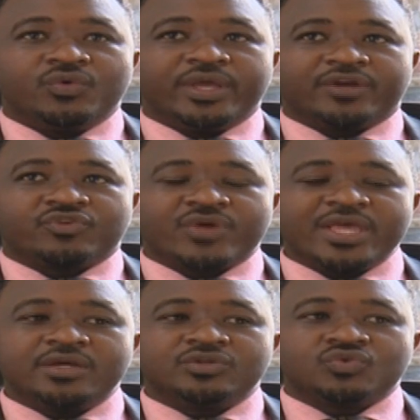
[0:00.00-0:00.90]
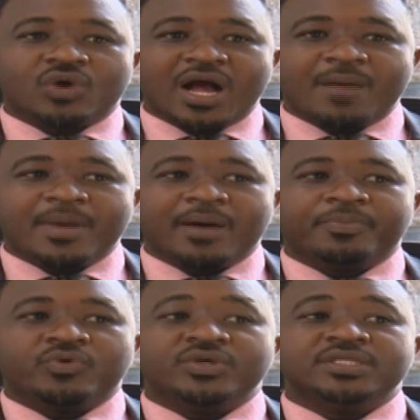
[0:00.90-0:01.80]
We are trying to come
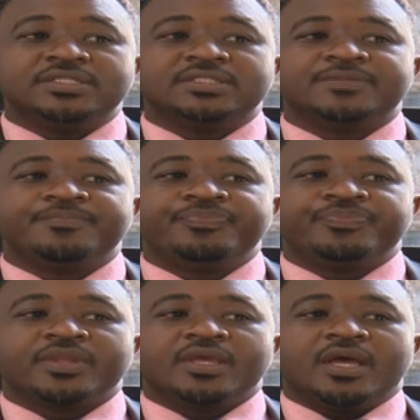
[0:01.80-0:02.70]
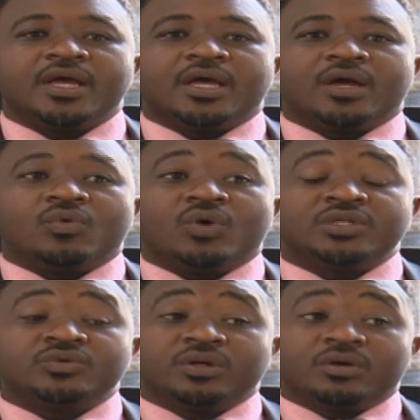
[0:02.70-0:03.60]
up with
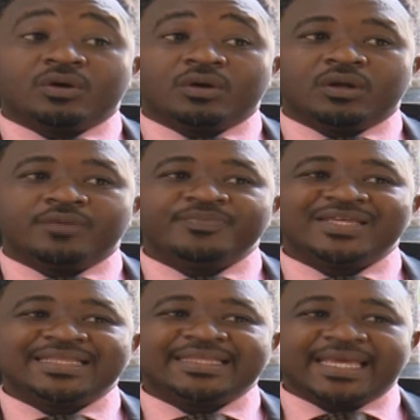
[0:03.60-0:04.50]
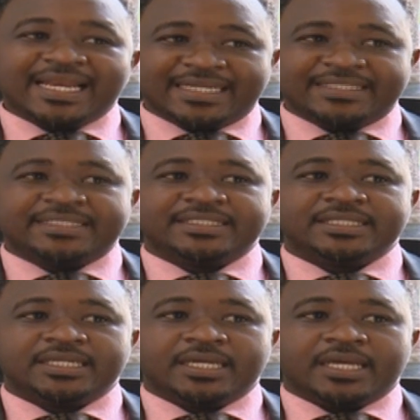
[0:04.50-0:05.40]
what we call tailored
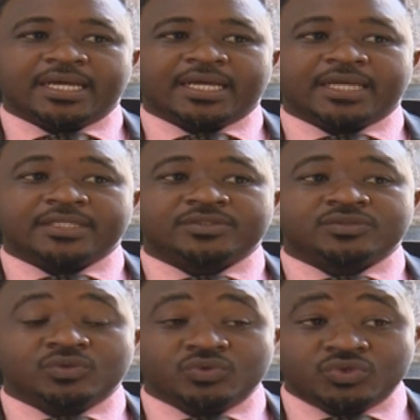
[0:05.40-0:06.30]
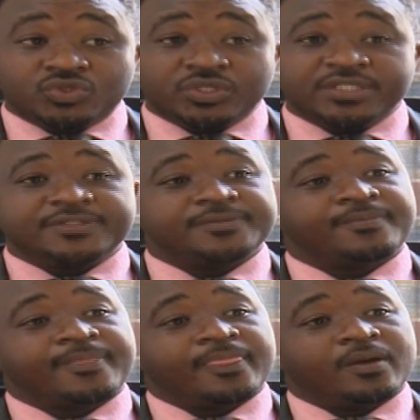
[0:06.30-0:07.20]
solutions
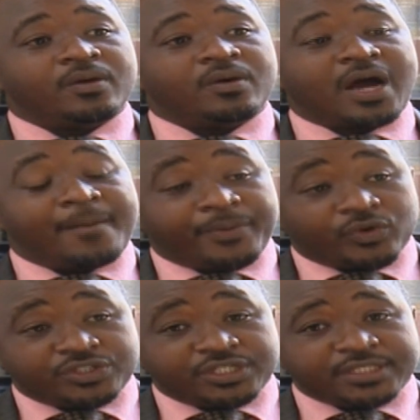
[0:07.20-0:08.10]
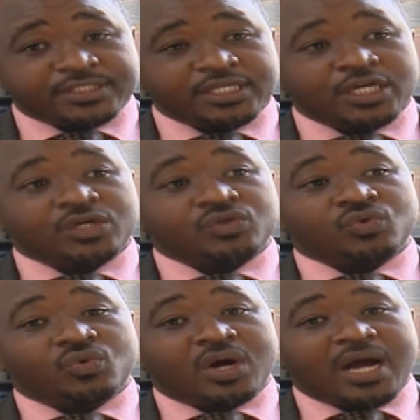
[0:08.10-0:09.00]
or approaches
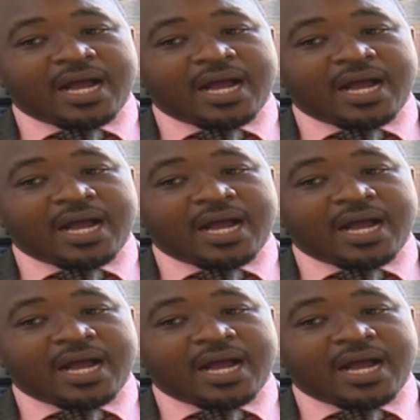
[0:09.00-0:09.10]
to